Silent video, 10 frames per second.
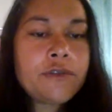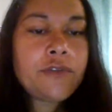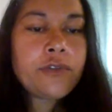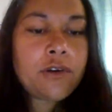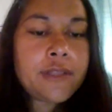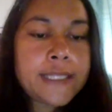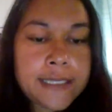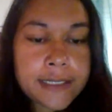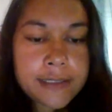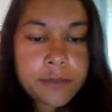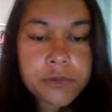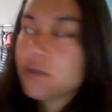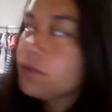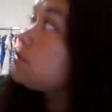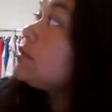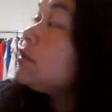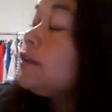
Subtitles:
for the exceptions.